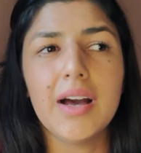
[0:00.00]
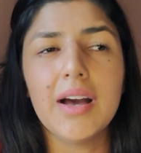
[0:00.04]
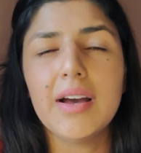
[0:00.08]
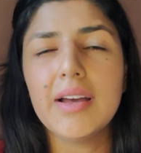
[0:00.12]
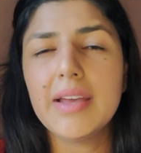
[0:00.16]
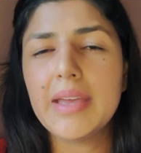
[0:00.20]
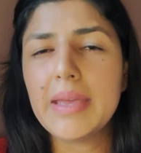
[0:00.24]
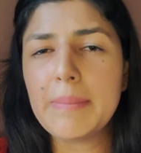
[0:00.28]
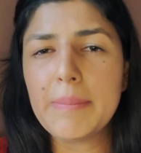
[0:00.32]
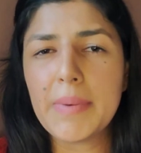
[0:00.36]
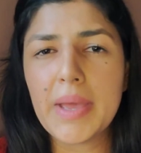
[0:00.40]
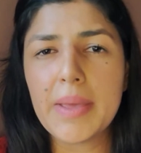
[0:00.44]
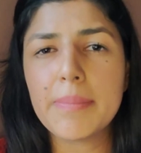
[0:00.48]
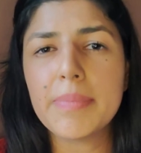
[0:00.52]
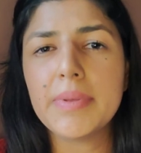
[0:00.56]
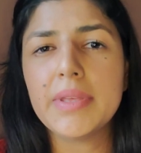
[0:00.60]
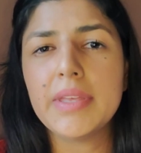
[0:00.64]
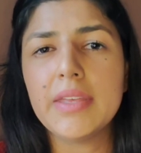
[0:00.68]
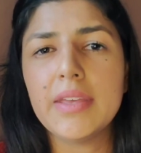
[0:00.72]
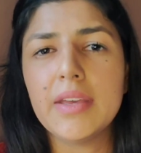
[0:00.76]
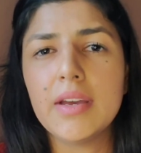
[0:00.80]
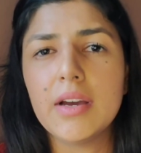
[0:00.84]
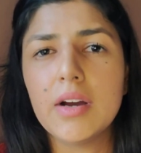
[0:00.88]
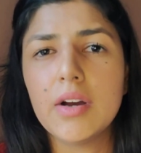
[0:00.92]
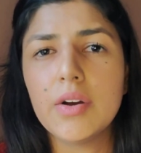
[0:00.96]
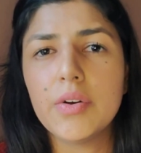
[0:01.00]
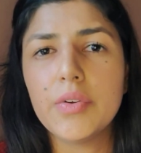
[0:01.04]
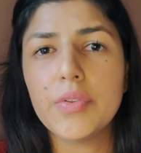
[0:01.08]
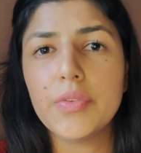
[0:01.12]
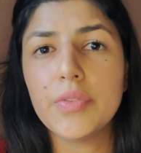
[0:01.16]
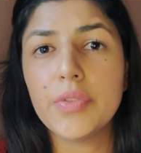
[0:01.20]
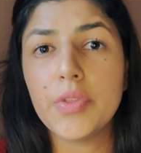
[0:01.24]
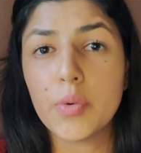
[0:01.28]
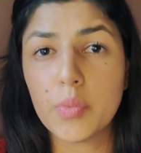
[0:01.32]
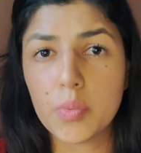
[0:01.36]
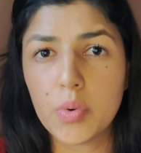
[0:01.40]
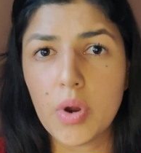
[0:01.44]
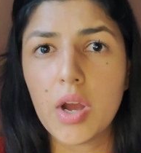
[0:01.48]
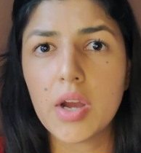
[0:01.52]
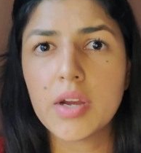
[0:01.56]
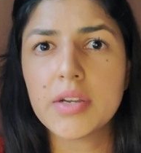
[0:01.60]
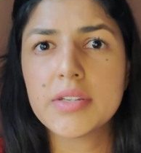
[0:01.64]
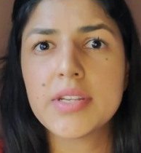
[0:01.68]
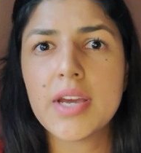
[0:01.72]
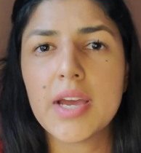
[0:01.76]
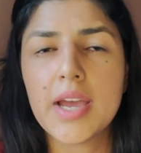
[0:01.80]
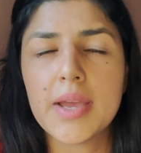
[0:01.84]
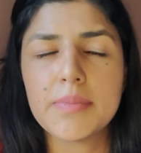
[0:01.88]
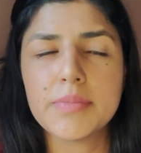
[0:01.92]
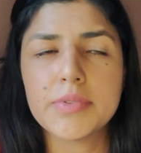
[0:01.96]
It might be the wrong
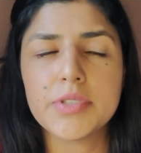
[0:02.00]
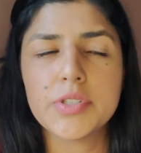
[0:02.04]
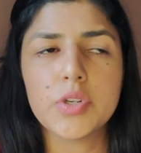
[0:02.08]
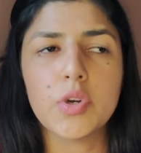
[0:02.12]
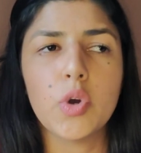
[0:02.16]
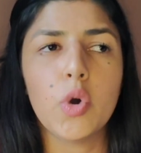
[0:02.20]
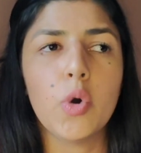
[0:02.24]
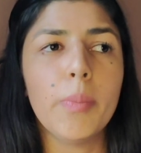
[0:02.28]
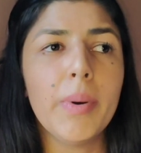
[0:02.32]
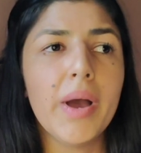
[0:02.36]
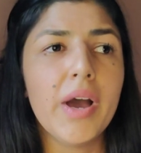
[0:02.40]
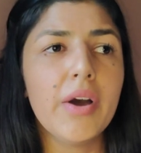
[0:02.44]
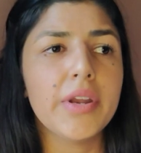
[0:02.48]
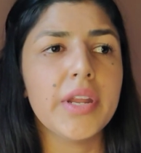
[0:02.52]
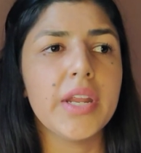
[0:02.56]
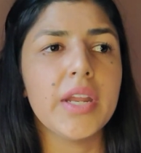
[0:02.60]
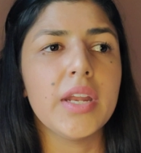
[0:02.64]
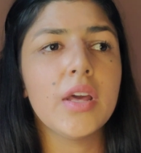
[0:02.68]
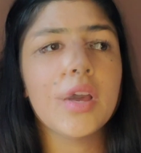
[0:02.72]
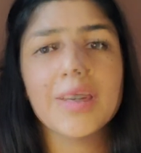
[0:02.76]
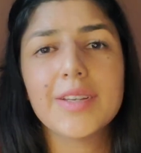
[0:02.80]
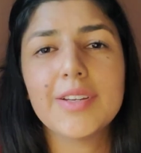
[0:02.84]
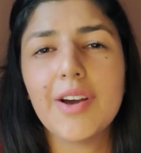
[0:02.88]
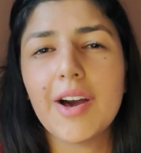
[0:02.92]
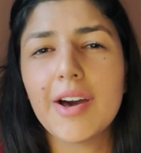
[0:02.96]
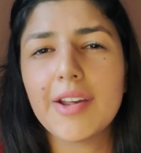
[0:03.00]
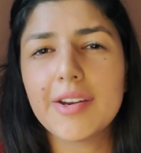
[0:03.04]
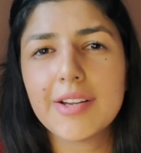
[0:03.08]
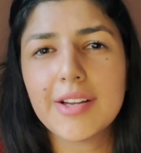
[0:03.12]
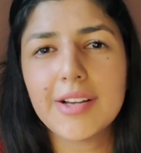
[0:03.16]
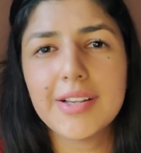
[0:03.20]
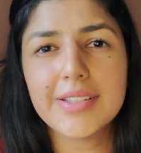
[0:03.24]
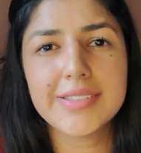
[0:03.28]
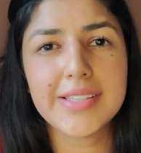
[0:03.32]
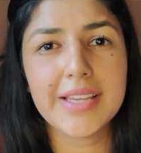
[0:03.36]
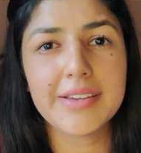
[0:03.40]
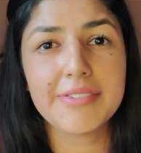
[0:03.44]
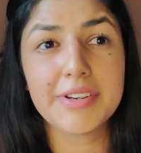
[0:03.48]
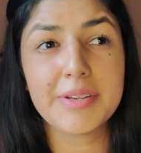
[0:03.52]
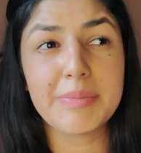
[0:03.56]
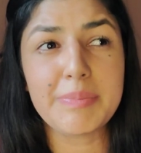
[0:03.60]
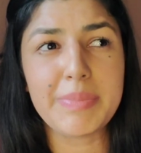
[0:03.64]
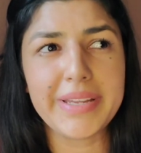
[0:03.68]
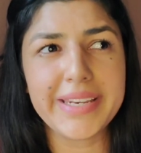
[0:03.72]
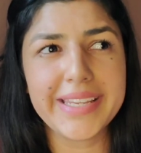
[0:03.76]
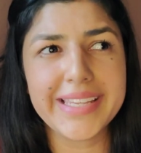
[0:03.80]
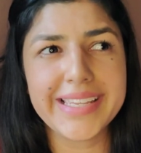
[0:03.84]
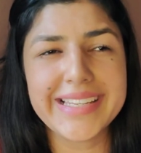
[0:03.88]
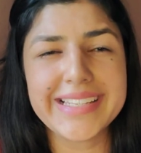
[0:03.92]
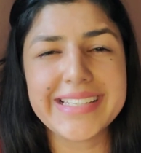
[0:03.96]
time to go about it. God calls
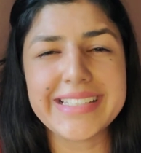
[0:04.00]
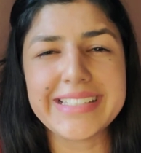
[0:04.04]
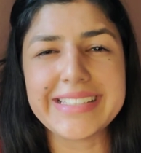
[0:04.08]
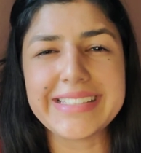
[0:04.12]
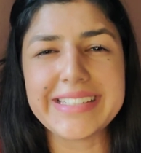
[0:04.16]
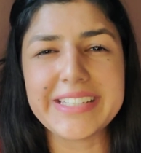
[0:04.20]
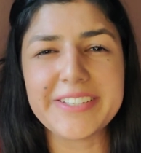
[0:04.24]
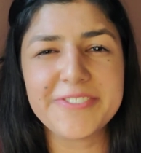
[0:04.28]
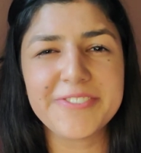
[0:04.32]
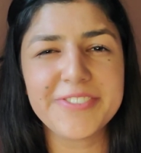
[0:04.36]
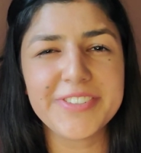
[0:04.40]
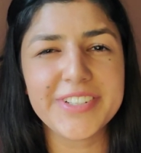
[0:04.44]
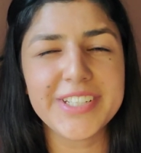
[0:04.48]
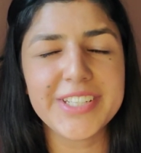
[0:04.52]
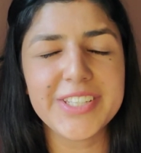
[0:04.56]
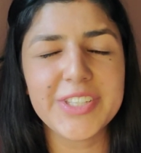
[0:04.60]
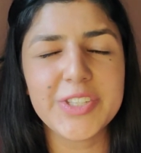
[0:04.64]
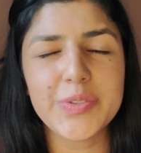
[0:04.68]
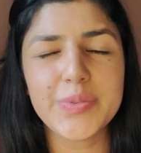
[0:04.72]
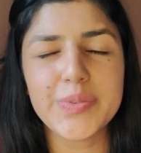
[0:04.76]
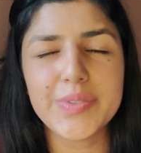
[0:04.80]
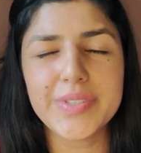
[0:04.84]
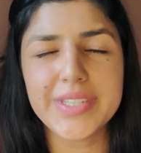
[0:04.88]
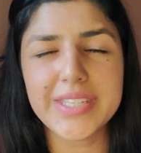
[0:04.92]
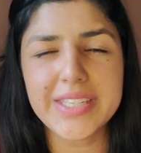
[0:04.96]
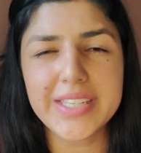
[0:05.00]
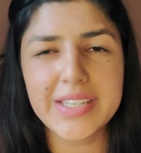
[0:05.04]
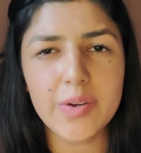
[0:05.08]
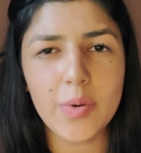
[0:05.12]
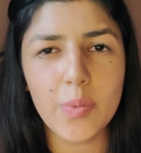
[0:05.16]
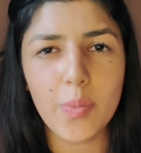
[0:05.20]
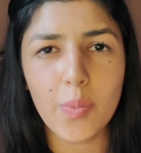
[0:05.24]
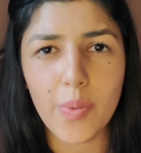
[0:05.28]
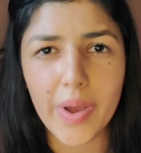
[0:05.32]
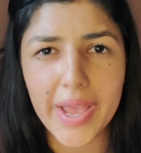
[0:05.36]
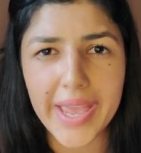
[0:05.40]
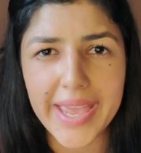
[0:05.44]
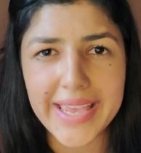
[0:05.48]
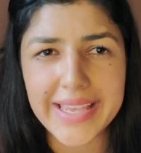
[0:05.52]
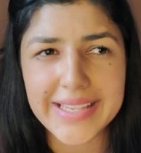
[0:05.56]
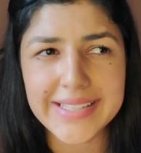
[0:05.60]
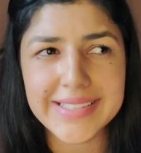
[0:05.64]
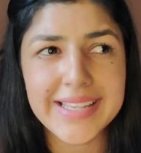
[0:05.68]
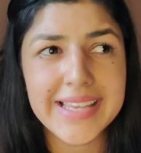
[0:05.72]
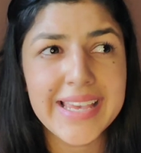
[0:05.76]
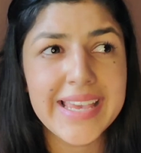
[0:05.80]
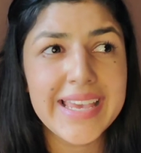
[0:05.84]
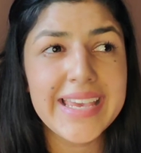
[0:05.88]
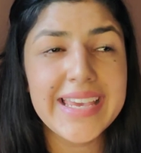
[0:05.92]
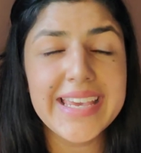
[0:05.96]
everybody in different, unique
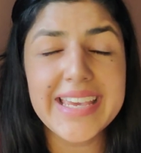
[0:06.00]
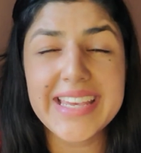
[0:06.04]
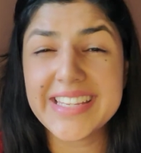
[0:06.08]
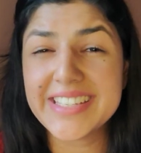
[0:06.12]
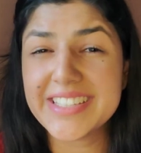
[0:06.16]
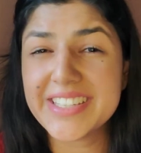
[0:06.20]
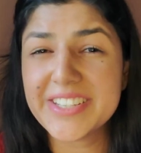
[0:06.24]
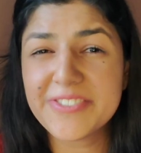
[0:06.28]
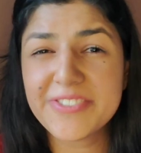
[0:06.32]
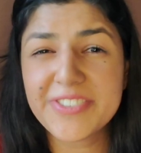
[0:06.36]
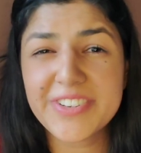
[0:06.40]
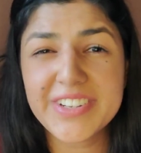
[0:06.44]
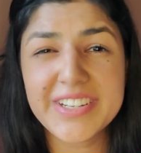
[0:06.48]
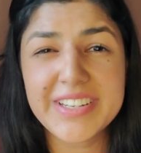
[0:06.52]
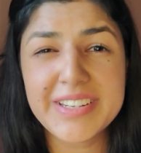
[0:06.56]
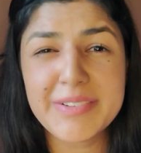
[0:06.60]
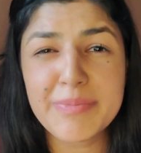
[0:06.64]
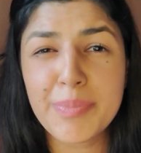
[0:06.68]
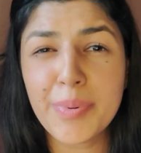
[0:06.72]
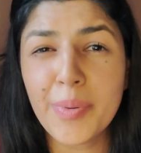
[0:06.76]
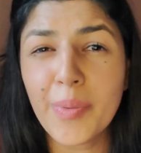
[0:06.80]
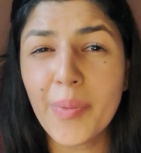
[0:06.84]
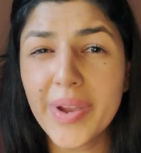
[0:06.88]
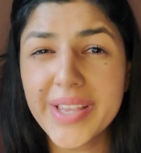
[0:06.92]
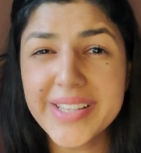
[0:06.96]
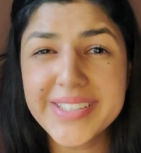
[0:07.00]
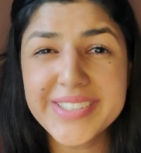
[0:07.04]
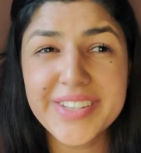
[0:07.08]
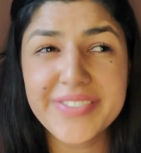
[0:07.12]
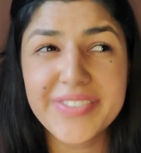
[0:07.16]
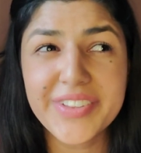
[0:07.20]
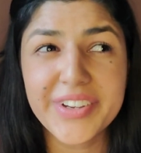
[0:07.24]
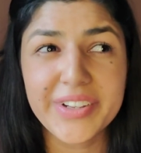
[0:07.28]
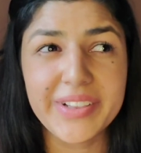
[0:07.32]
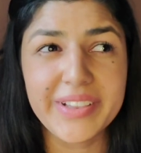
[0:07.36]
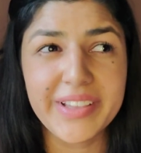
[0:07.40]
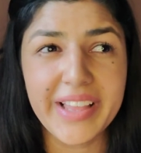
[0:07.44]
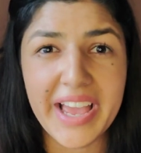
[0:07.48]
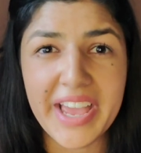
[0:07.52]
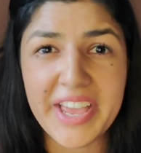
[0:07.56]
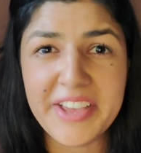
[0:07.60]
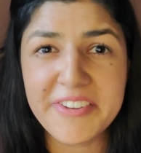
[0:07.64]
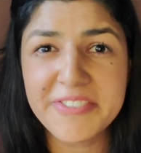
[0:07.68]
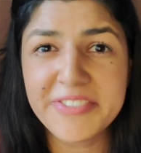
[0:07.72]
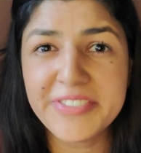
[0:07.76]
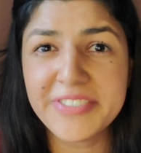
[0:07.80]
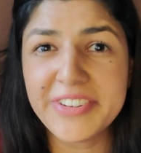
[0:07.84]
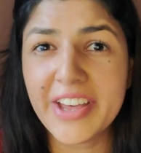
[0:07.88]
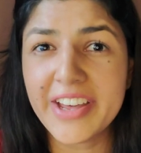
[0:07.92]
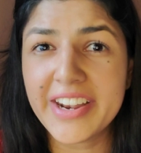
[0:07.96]
ways, in different points of their
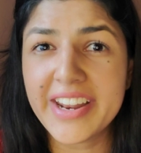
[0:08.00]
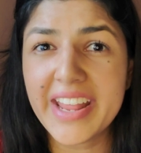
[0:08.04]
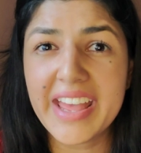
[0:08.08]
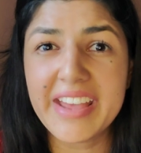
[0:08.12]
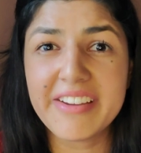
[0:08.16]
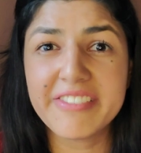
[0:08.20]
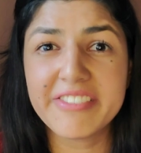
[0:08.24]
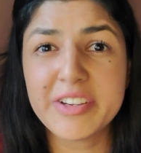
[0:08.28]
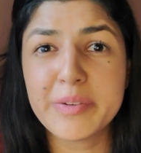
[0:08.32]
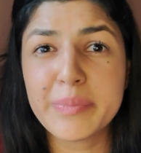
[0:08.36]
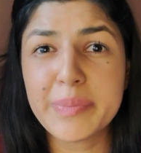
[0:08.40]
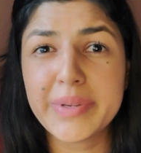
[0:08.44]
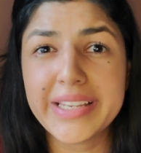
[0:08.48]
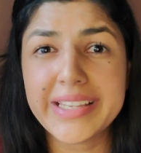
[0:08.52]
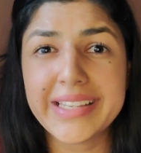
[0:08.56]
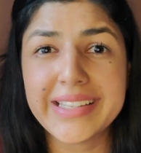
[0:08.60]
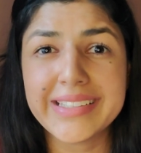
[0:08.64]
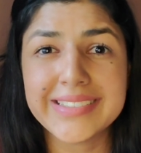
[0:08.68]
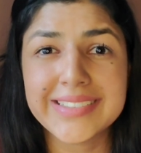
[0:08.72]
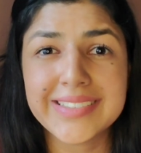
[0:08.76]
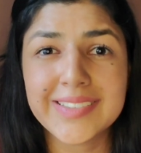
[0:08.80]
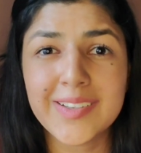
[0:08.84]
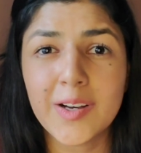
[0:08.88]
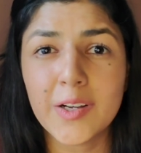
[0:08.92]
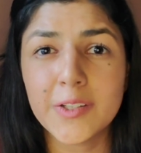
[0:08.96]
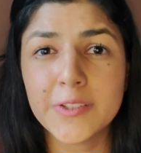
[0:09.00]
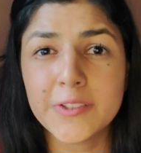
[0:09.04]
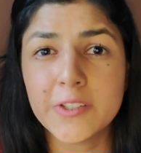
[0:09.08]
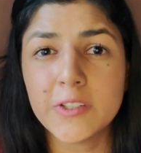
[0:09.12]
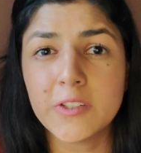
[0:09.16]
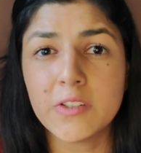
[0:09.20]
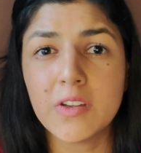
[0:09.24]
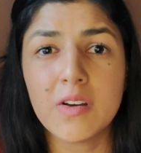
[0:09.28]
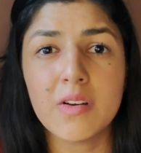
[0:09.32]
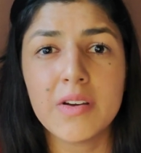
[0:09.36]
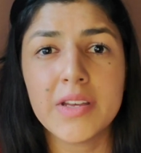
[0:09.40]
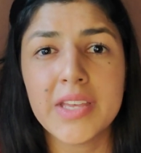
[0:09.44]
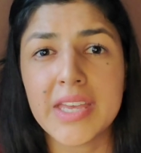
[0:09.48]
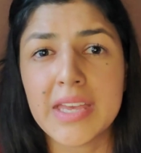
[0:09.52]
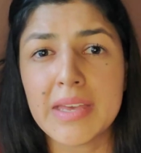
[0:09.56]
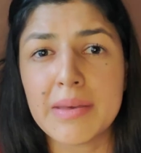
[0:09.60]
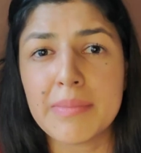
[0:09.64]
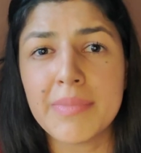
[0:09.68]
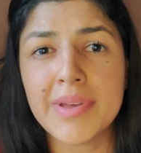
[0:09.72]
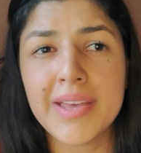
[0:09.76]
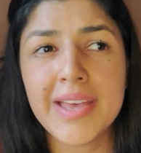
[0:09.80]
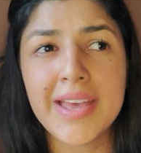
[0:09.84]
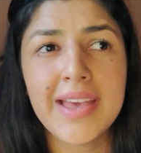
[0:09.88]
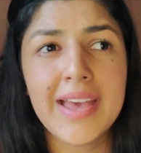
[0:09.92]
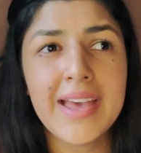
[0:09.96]
life. Not everybody is called to know
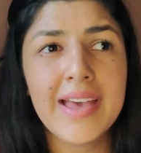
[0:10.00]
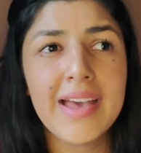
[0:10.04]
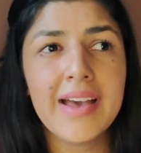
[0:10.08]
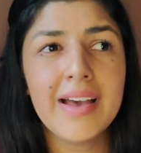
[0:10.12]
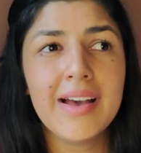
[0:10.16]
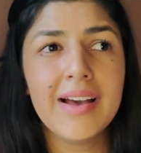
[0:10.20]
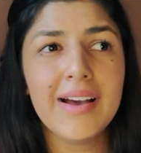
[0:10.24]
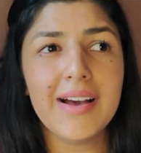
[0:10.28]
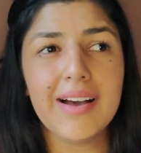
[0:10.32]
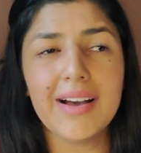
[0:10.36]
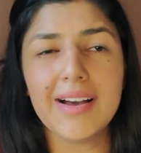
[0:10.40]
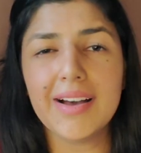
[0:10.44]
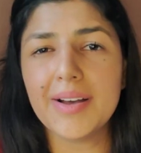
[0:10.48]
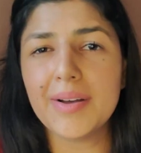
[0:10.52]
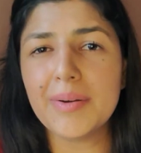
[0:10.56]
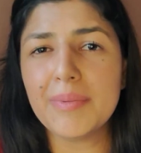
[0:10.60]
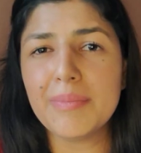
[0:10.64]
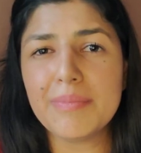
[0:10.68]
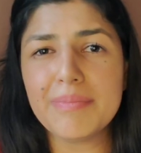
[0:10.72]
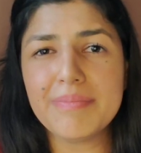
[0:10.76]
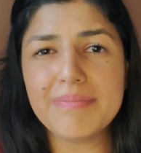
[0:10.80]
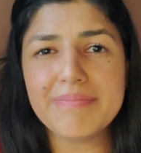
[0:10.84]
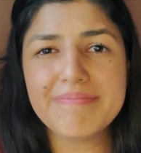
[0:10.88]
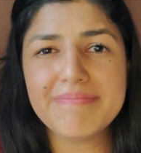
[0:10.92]
Him at